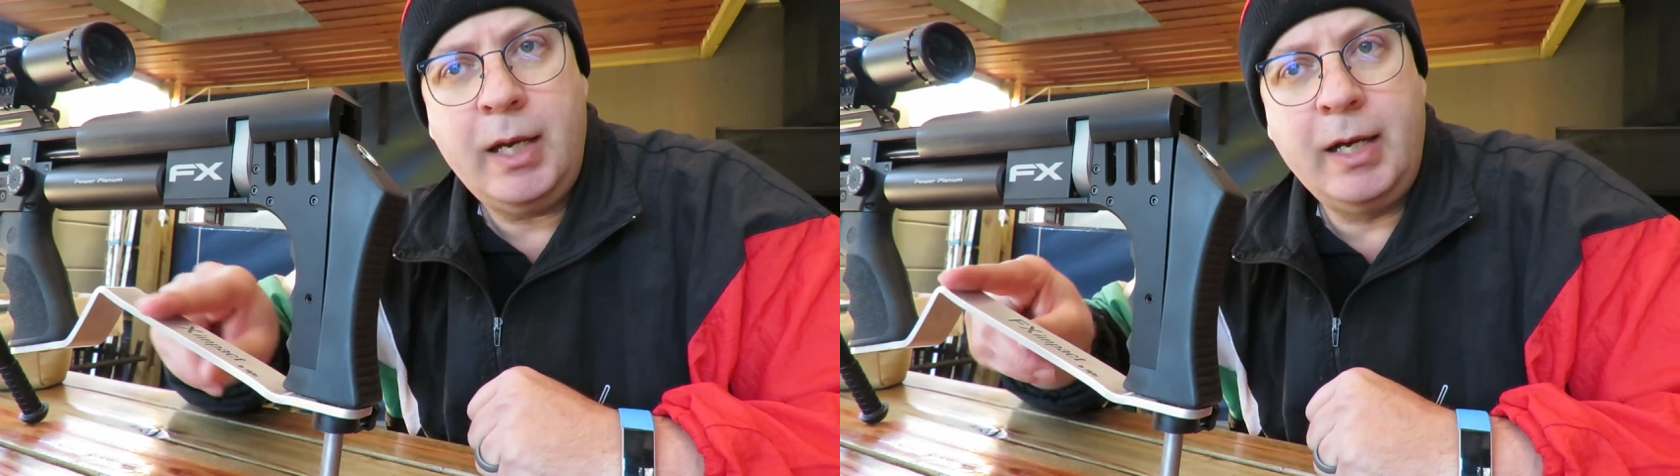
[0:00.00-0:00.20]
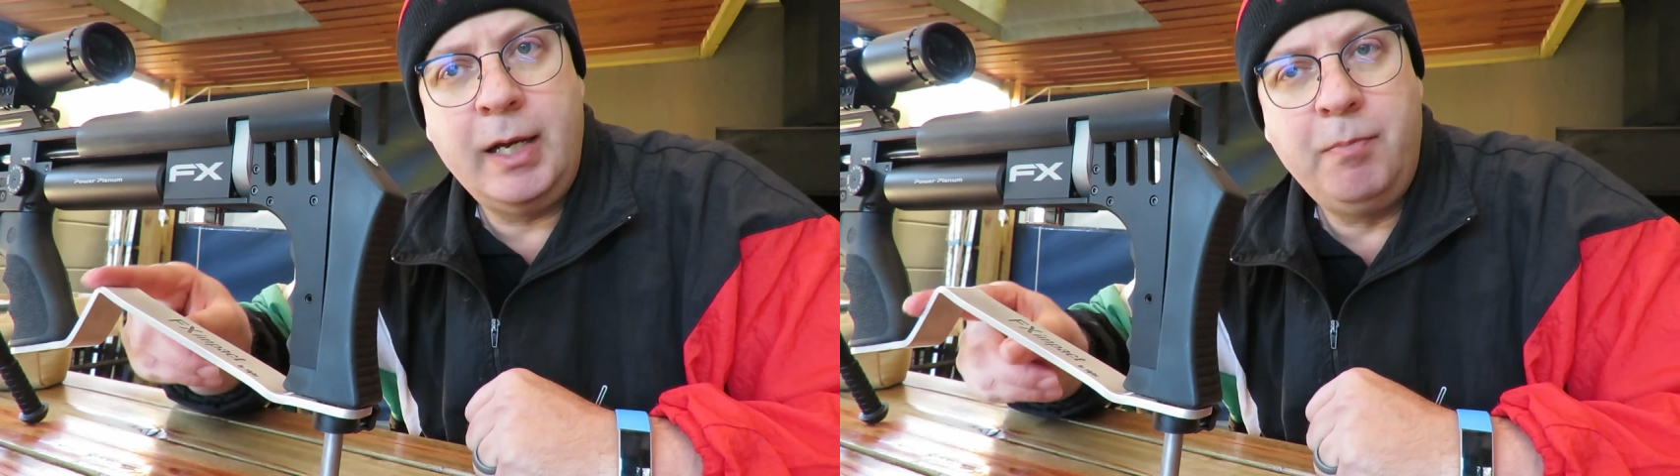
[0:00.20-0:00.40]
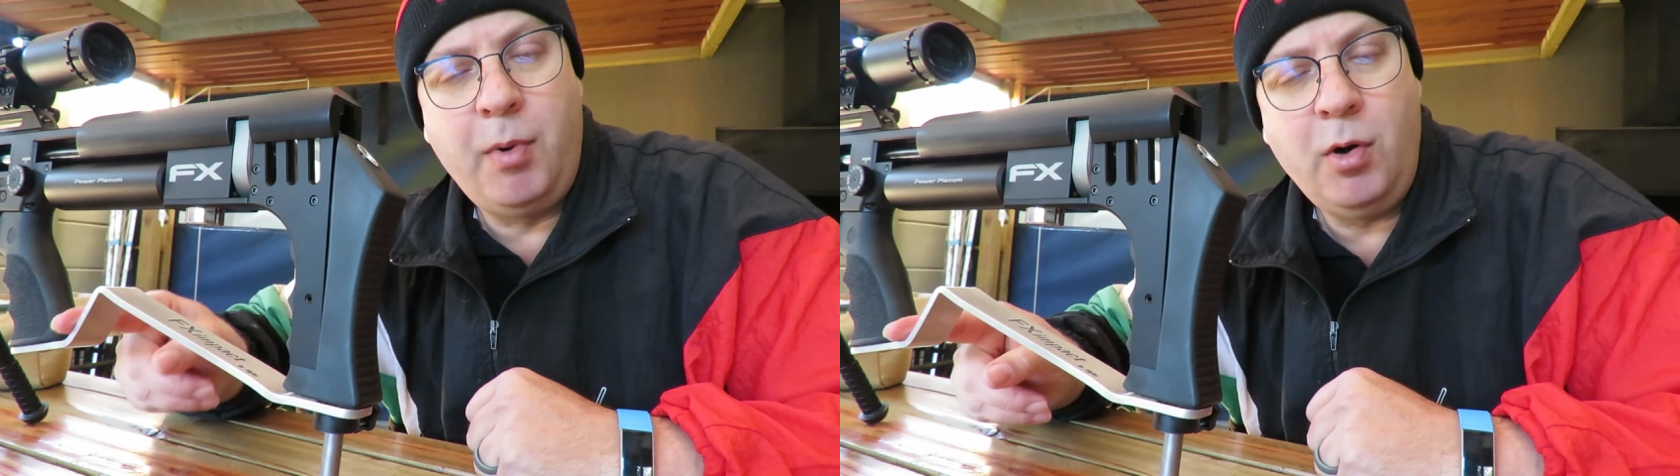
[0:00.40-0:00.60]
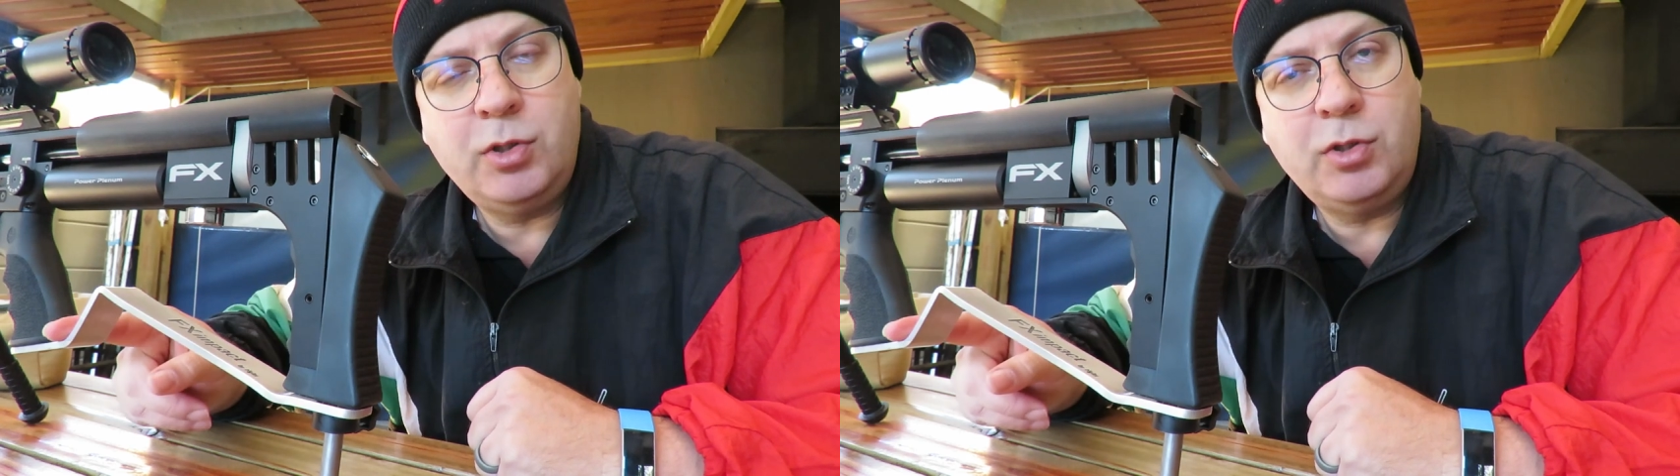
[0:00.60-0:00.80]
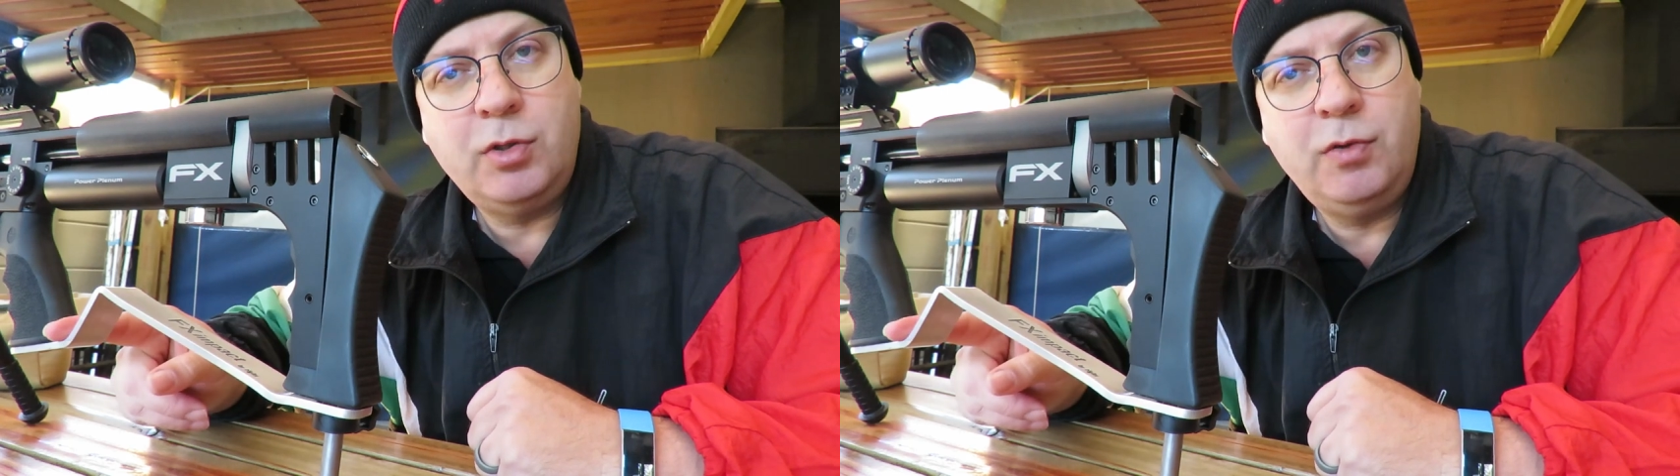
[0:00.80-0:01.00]
gun
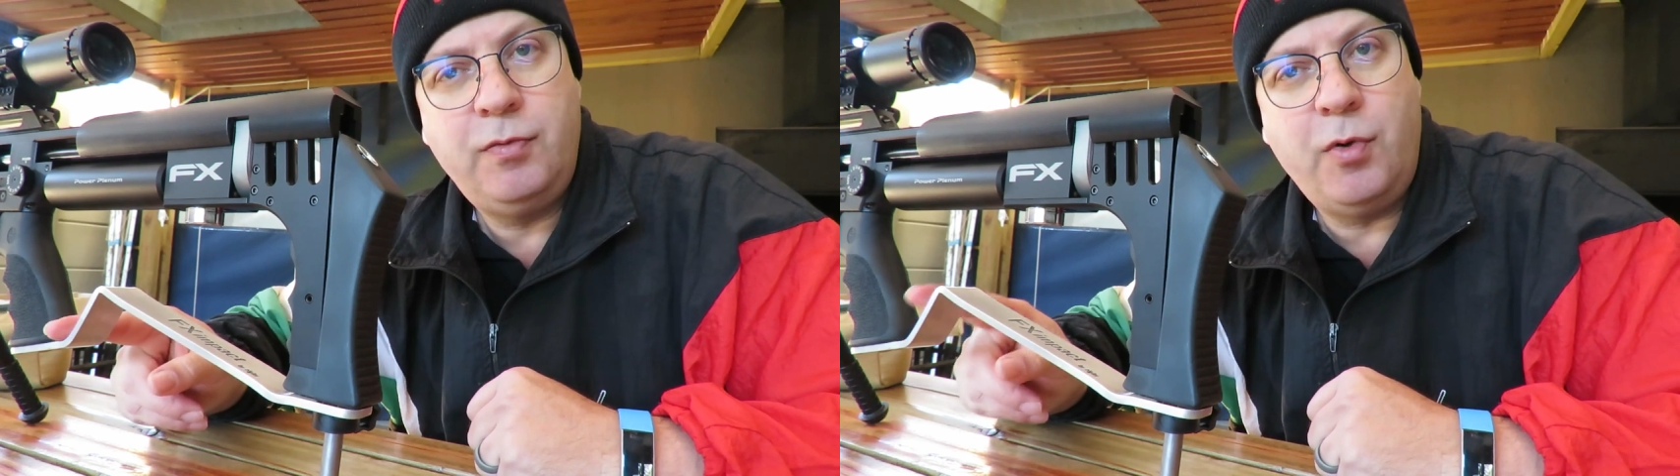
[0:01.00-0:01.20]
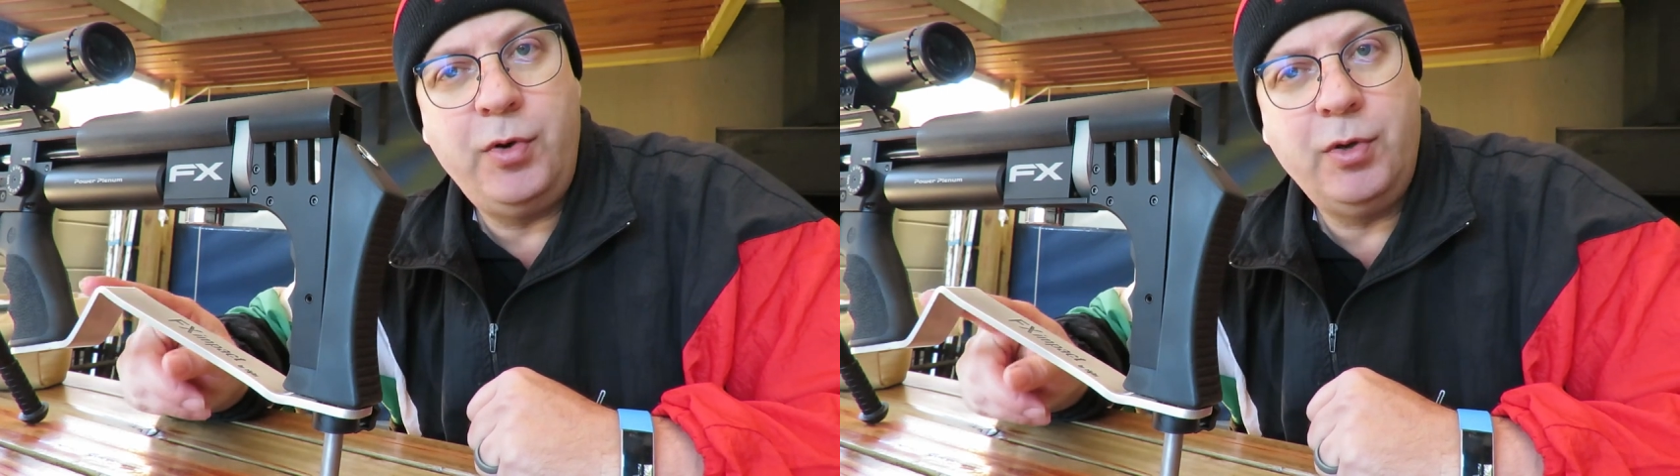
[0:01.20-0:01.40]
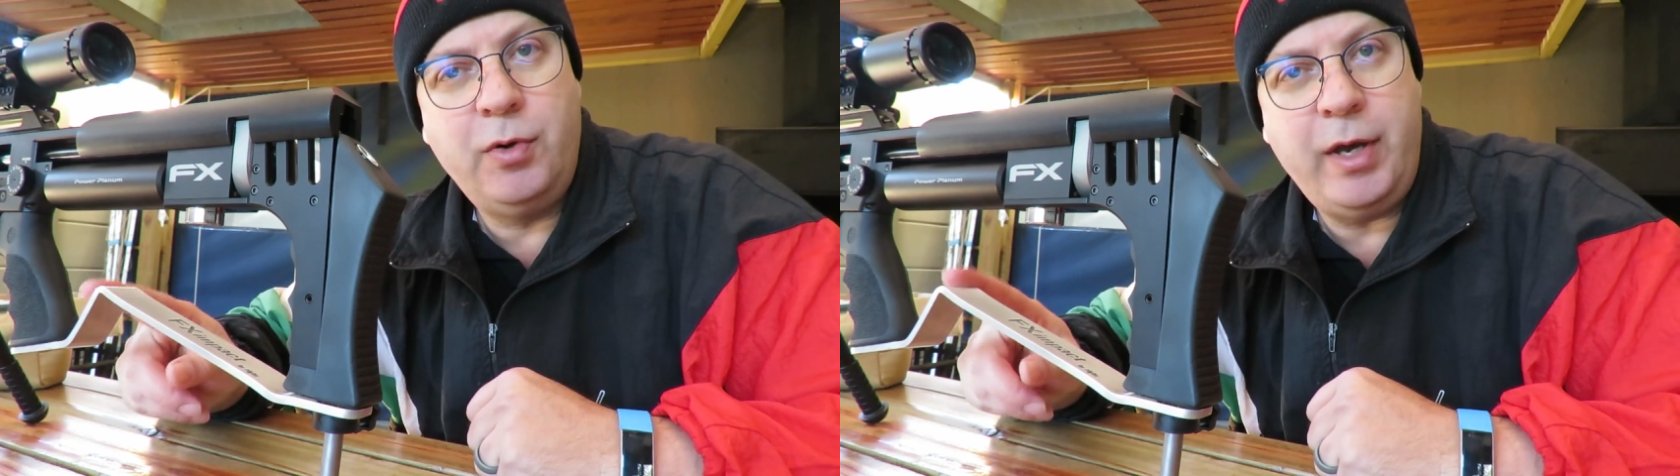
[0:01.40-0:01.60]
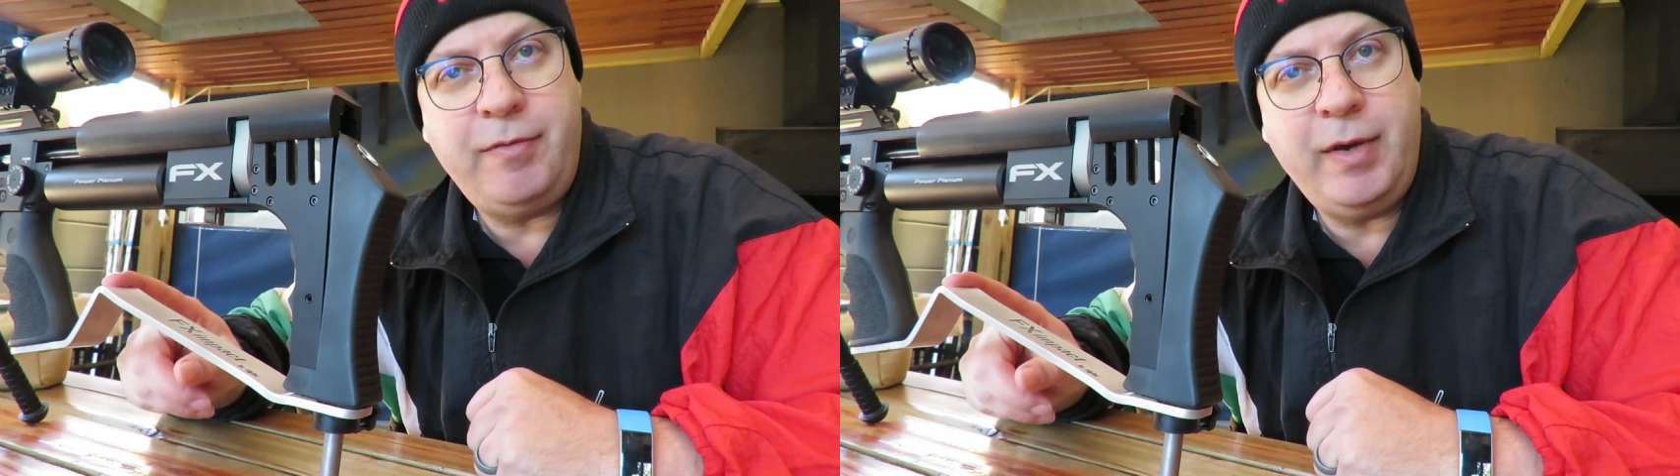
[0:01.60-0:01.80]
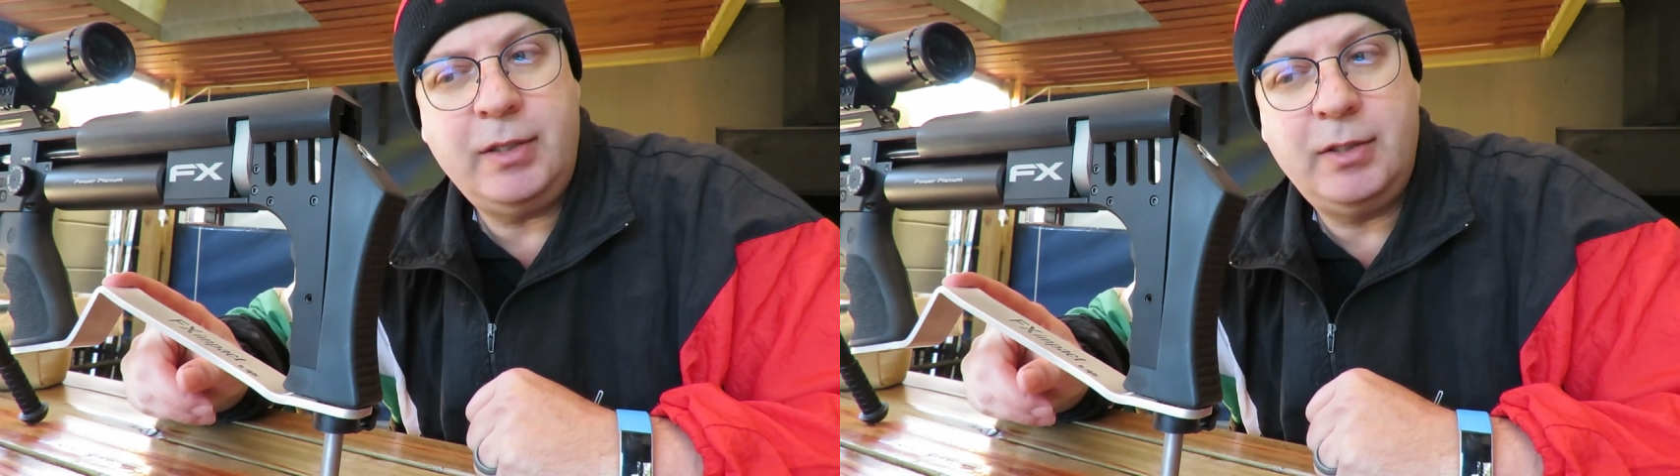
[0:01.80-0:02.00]
box for your
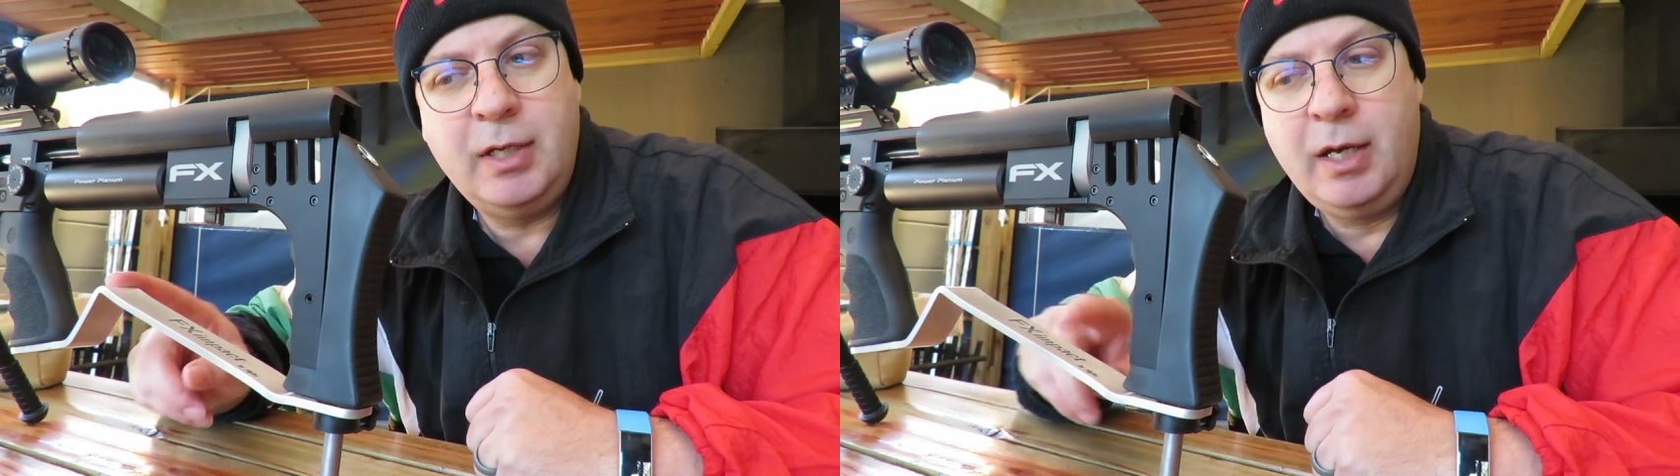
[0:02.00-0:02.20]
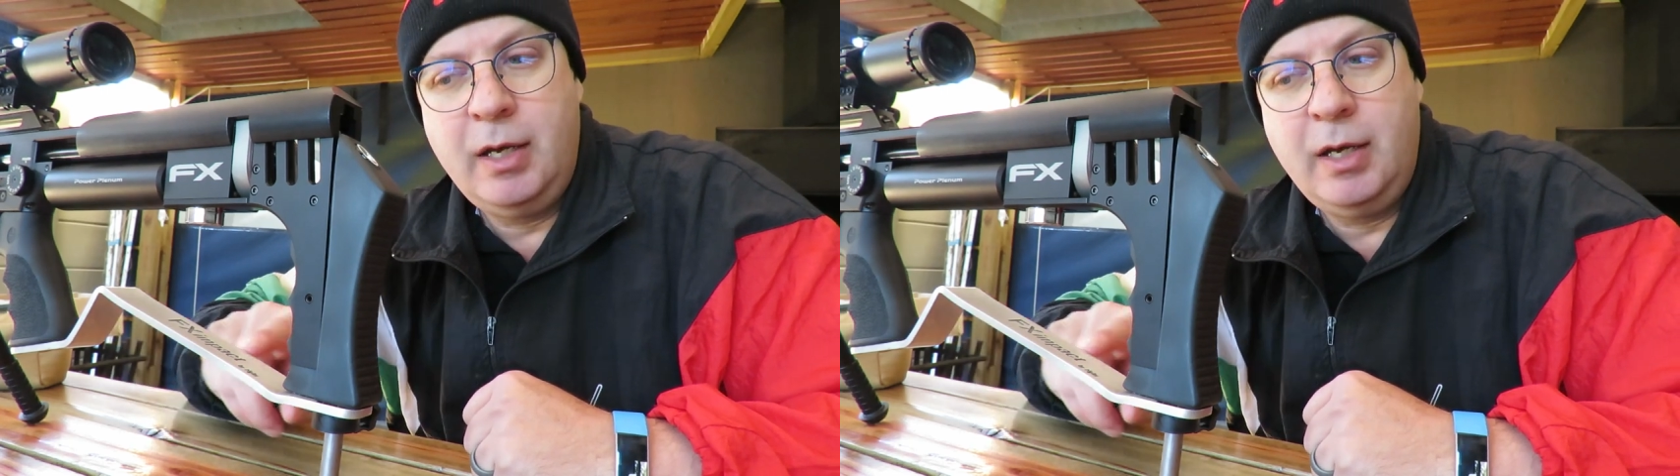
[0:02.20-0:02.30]
FX,